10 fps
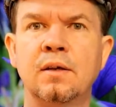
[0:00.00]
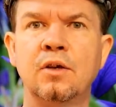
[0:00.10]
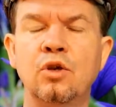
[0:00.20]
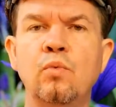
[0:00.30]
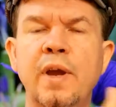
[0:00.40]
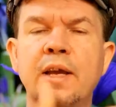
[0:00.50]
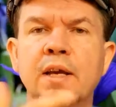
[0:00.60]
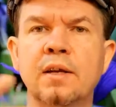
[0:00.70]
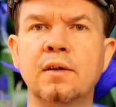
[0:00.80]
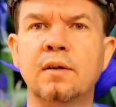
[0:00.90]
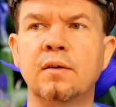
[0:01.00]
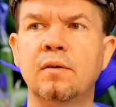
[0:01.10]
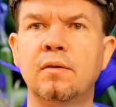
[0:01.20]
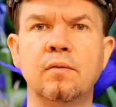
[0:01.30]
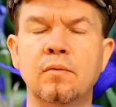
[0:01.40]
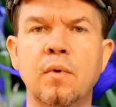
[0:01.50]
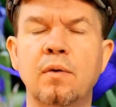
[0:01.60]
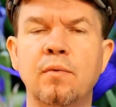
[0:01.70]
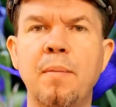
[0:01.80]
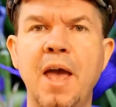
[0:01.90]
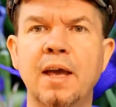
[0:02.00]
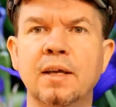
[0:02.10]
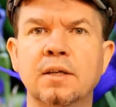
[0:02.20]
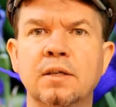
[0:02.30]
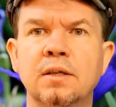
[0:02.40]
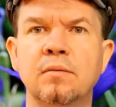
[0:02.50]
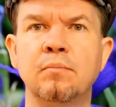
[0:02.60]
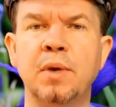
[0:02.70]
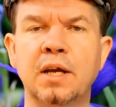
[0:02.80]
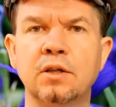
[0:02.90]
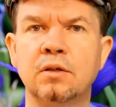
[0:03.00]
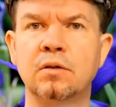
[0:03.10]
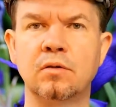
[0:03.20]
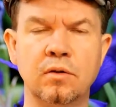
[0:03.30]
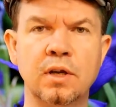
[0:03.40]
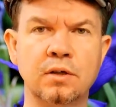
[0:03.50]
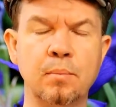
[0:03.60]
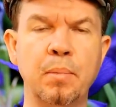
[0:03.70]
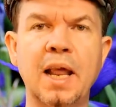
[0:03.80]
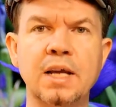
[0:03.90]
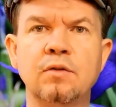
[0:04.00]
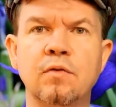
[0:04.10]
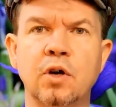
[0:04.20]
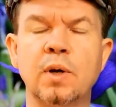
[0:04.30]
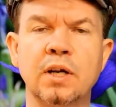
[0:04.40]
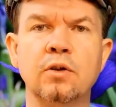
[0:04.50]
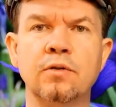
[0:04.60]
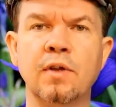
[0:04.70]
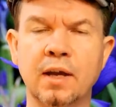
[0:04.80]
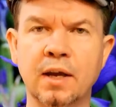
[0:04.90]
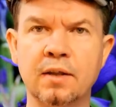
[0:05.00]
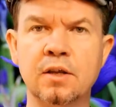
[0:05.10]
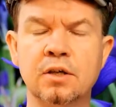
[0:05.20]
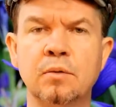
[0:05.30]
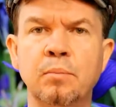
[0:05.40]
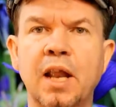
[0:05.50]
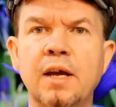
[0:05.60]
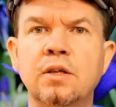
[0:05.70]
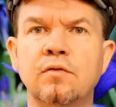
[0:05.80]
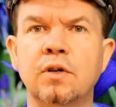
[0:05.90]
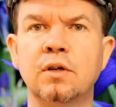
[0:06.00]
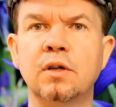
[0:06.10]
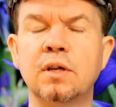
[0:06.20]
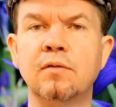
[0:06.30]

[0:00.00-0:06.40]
you weaken what remains, because there's a place for critical thinking and there's a place for